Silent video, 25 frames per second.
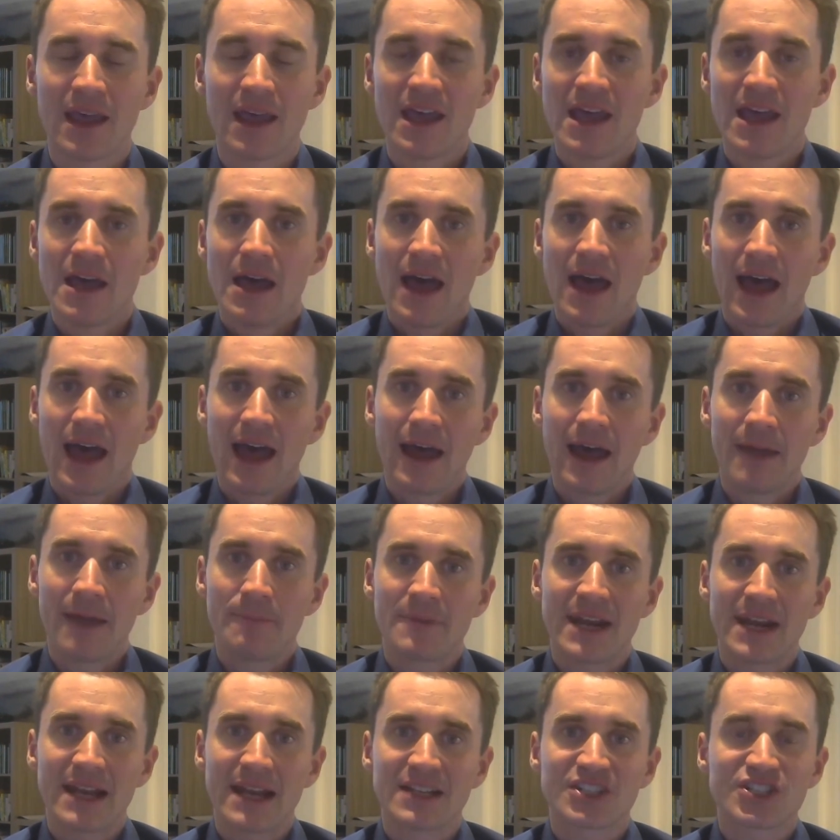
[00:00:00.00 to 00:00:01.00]

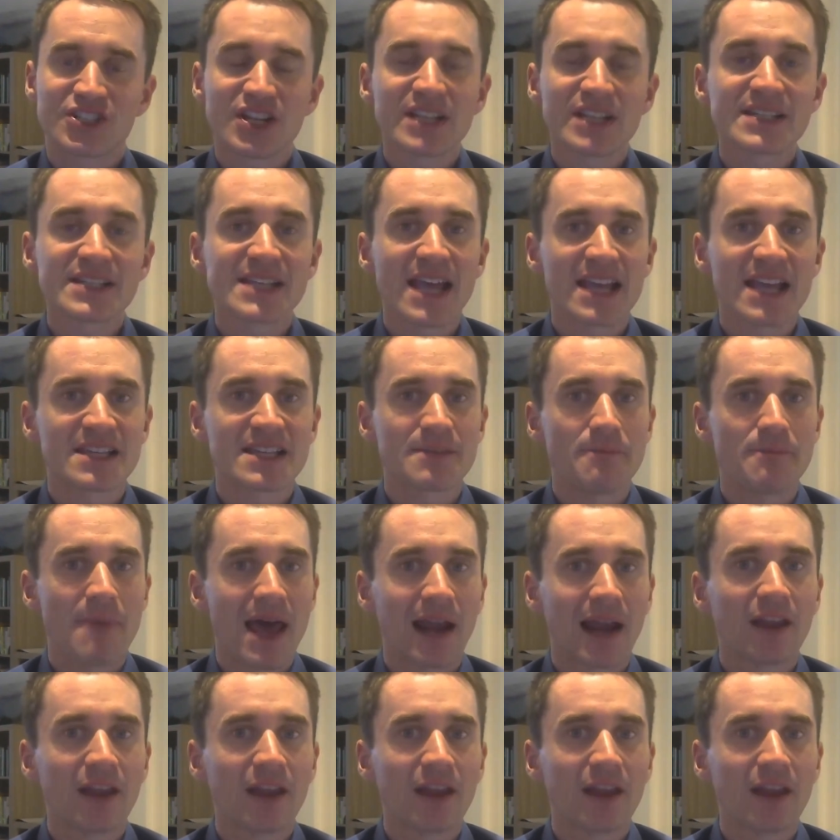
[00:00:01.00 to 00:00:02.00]
And just as a
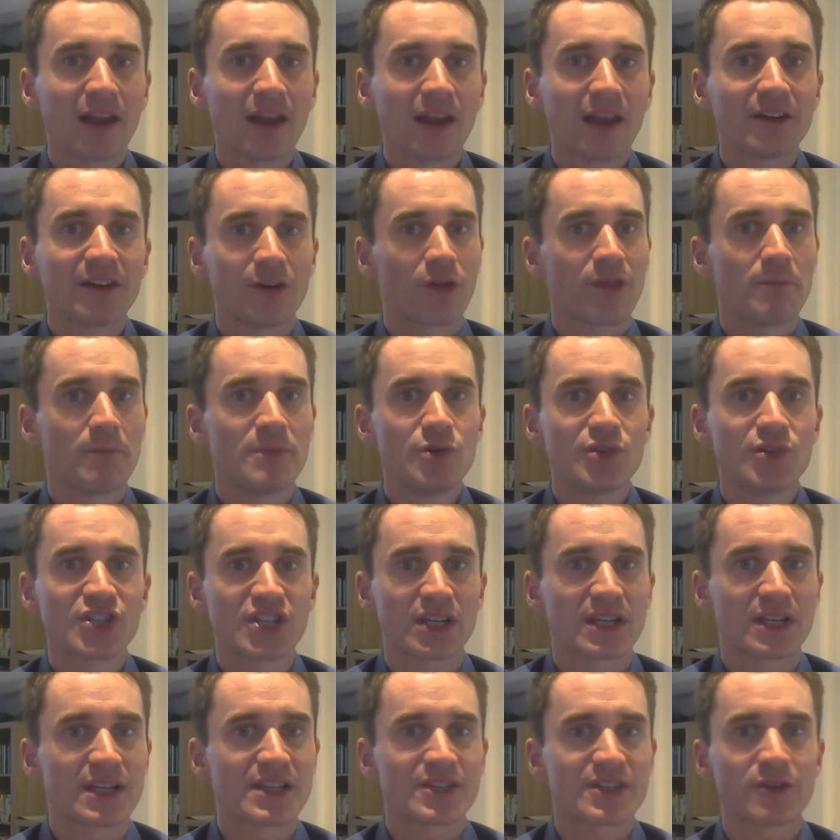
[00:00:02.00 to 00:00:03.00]
melody or the
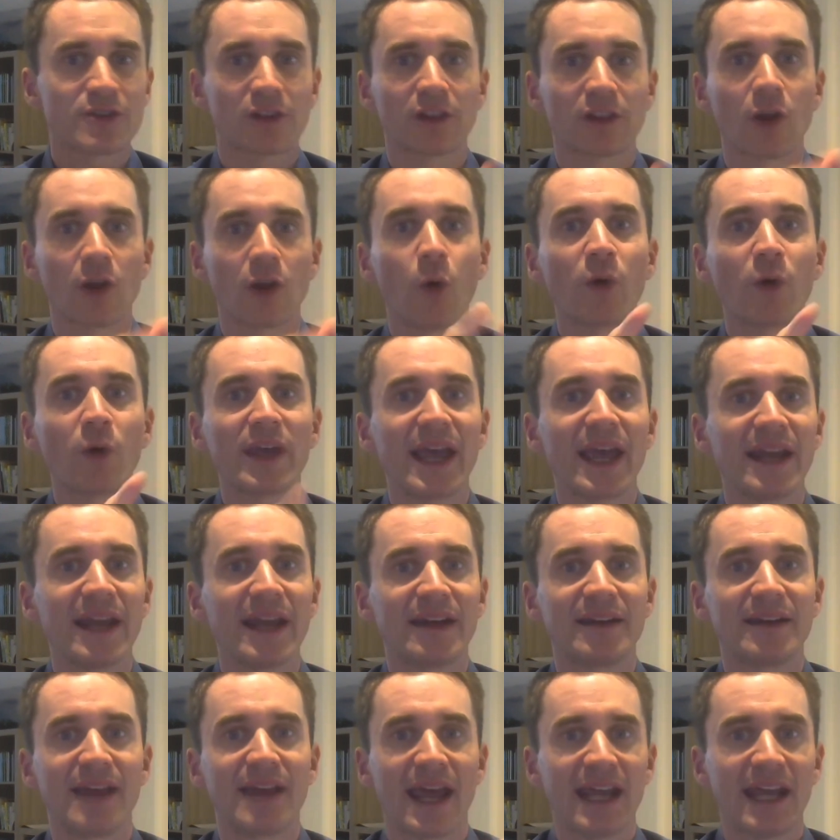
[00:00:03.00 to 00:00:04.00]
music is not
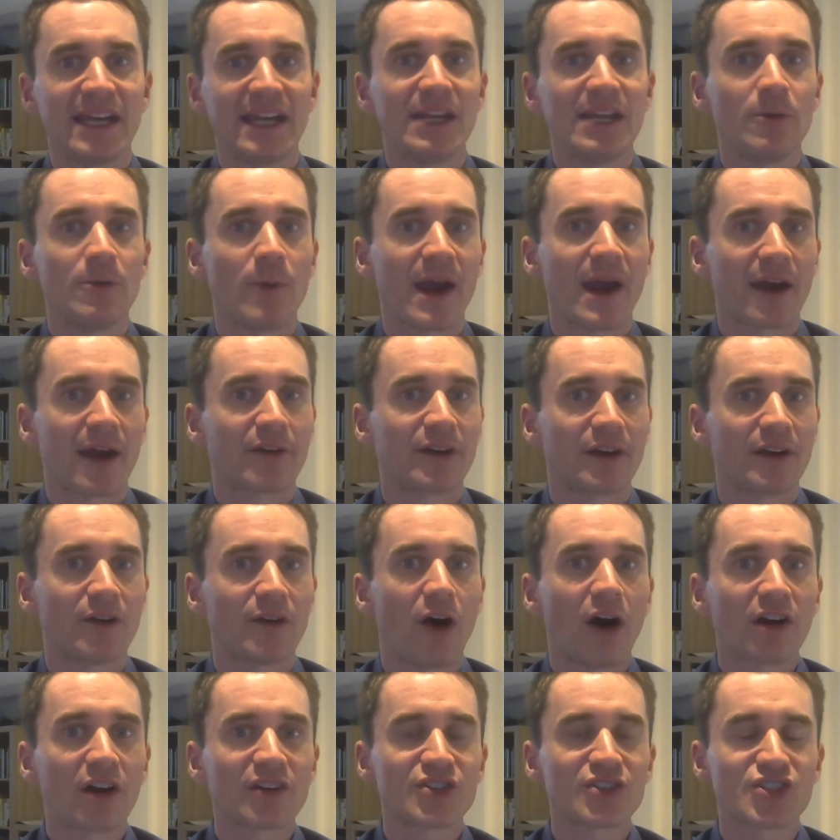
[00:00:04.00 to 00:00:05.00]
located anywhere in an
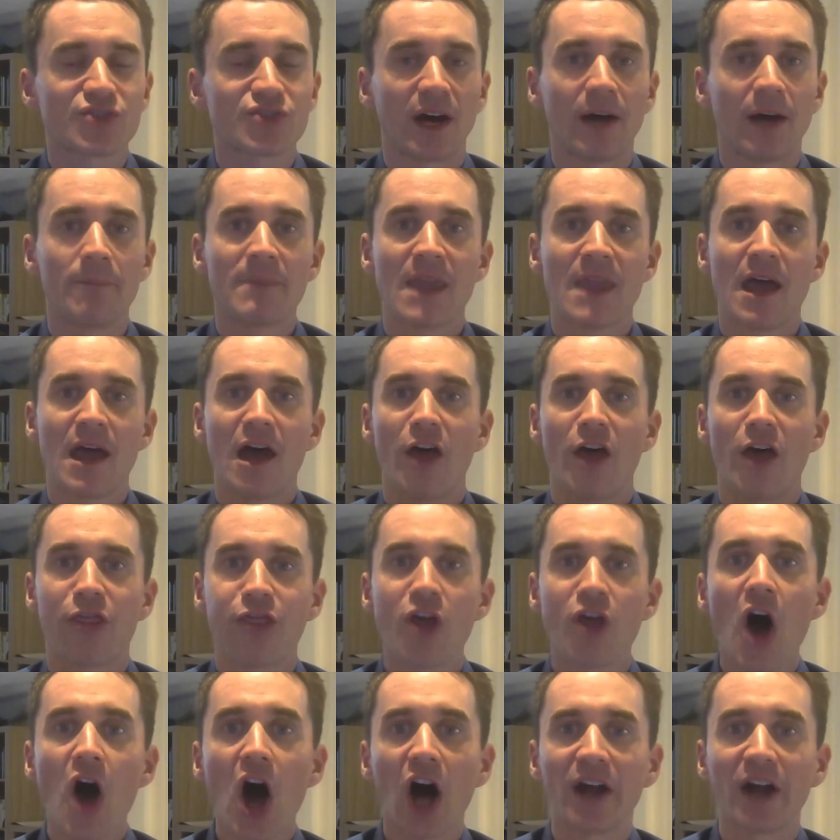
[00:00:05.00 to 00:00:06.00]
orchestra, a
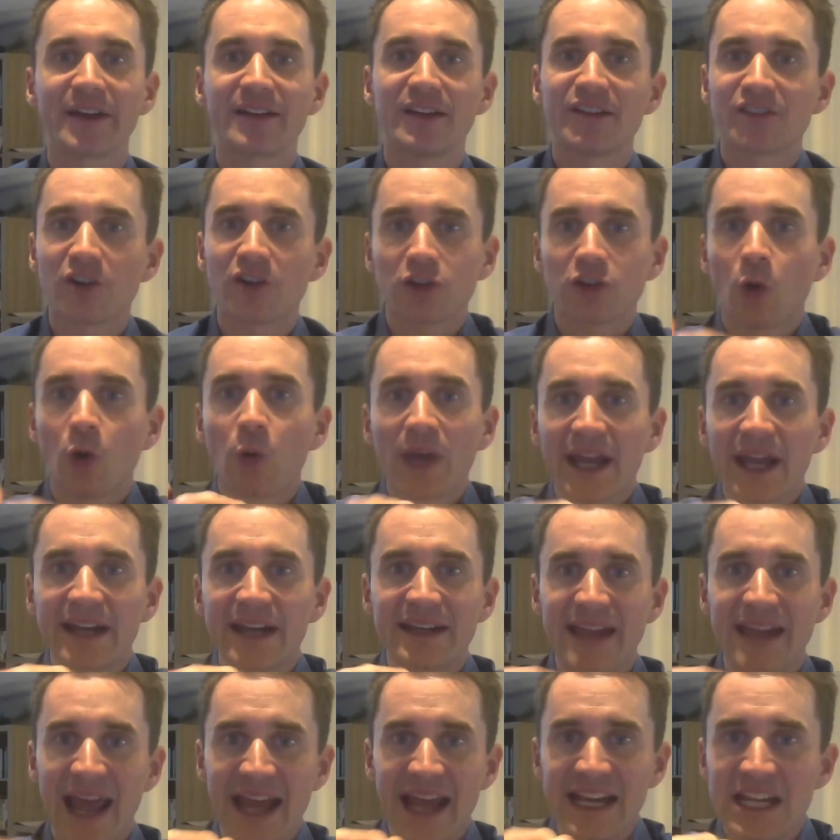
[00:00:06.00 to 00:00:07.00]
thought is not
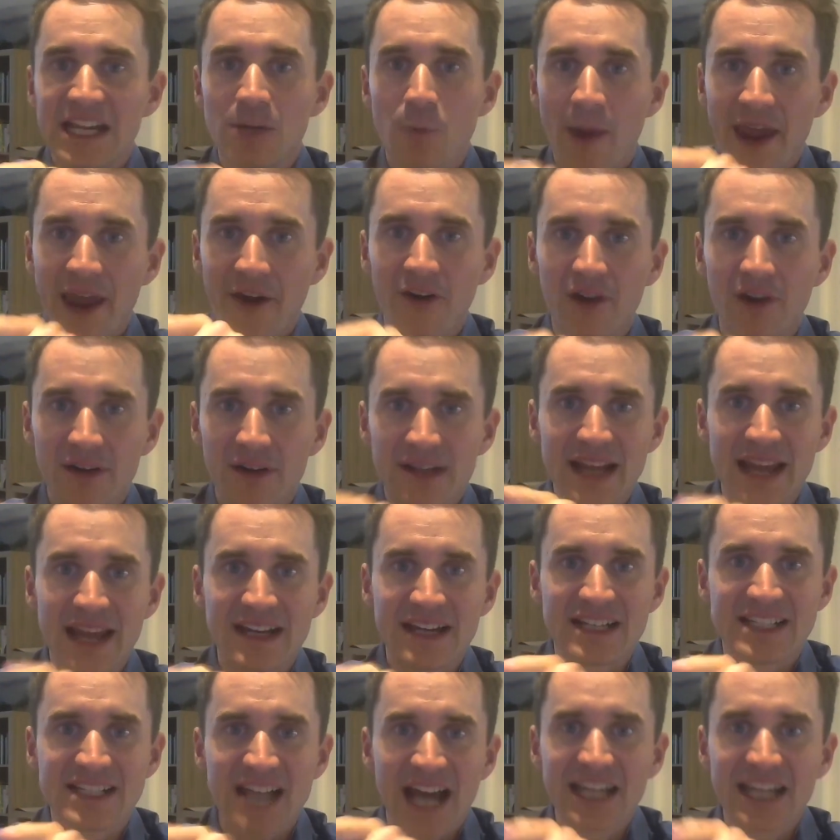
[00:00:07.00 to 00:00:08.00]
located anywhere in a
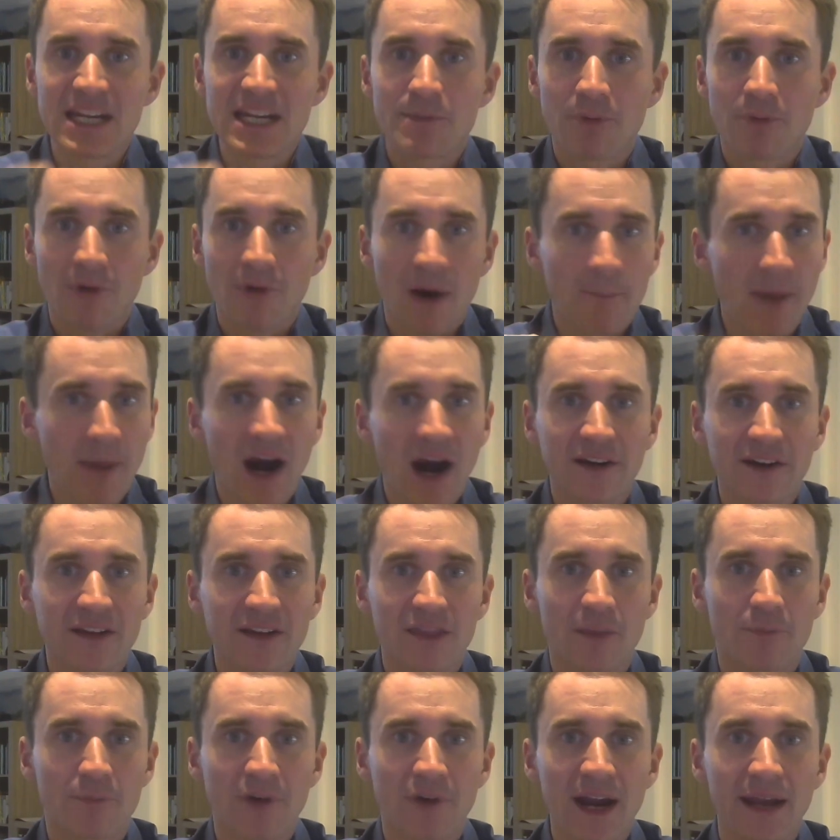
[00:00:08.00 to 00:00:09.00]
tiny part in the
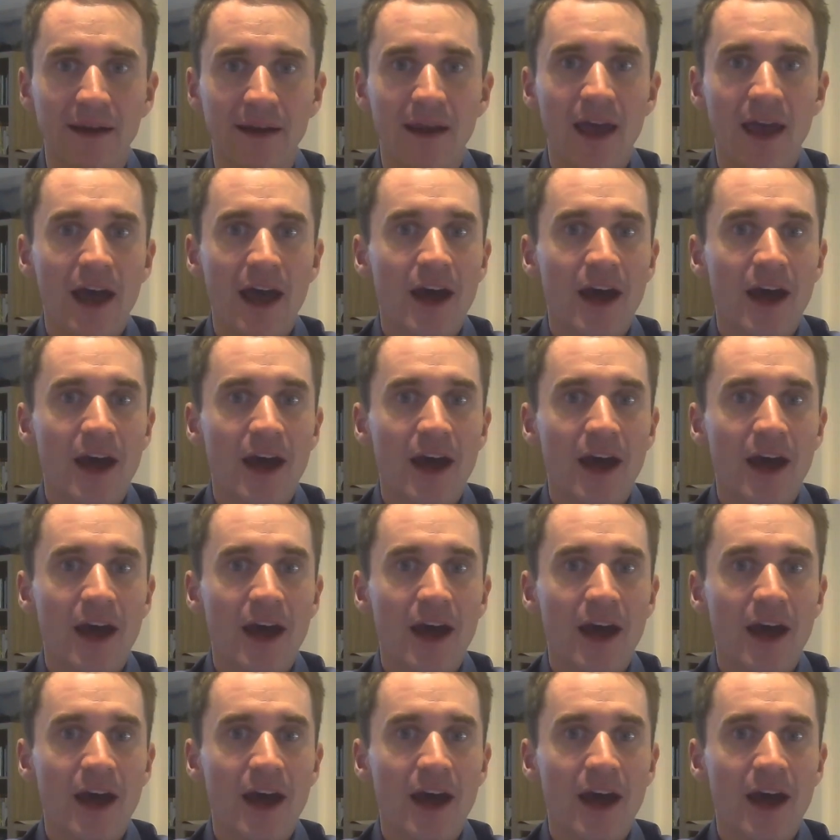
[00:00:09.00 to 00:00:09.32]
brain.